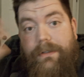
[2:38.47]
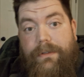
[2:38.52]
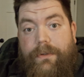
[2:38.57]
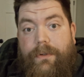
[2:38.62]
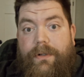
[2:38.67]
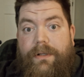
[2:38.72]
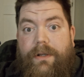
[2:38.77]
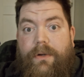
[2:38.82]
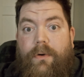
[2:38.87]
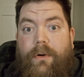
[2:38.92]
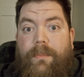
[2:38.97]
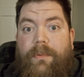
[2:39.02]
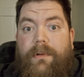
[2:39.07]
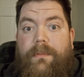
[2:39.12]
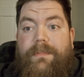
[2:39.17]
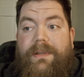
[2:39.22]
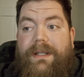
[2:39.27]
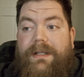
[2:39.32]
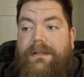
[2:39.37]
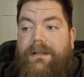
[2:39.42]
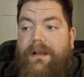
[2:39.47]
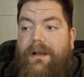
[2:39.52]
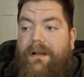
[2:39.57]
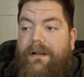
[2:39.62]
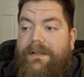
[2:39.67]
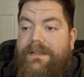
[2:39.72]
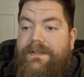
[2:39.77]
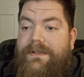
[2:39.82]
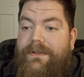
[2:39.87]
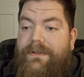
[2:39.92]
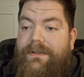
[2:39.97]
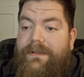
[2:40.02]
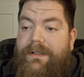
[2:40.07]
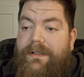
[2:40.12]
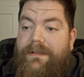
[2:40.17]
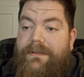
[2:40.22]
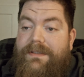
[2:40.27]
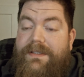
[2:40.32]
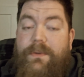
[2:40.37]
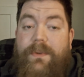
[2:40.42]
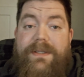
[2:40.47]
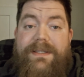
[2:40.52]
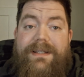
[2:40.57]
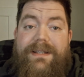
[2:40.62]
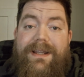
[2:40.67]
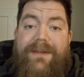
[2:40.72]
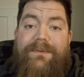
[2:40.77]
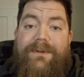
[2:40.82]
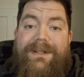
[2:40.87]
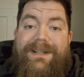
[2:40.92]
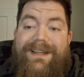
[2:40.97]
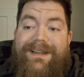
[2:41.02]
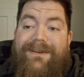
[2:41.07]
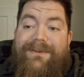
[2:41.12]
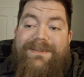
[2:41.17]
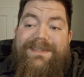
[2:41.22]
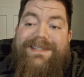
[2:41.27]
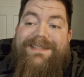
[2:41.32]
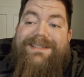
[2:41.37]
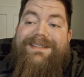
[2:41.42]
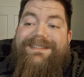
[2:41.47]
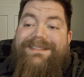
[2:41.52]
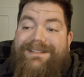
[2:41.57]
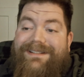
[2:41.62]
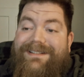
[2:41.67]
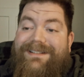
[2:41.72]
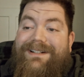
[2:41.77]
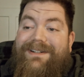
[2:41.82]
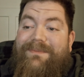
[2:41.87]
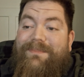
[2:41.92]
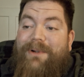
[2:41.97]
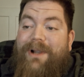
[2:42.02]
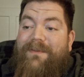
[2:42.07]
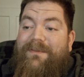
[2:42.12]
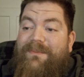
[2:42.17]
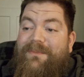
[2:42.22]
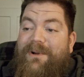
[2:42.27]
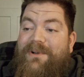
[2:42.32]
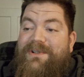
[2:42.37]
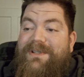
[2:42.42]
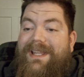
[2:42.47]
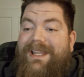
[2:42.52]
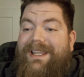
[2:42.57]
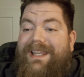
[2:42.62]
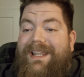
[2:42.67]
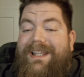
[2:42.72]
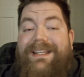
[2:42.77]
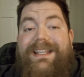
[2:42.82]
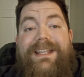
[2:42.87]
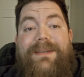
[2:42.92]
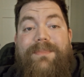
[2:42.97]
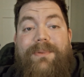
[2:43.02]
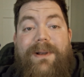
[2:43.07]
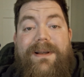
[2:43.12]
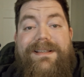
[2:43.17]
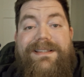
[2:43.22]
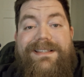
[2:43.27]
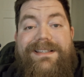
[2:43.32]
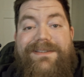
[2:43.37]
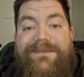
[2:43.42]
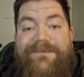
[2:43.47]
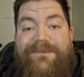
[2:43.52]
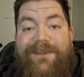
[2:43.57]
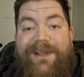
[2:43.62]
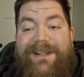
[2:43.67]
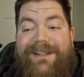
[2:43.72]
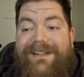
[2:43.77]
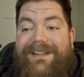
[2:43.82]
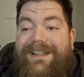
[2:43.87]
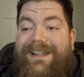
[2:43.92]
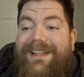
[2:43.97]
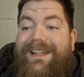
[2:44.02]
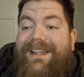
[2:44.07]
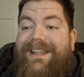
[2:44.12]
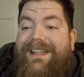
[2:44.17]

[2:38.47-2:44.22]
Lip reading: greedy corporate pig dogs are squeezing every ounce of profit margin they can to keep prices inflated.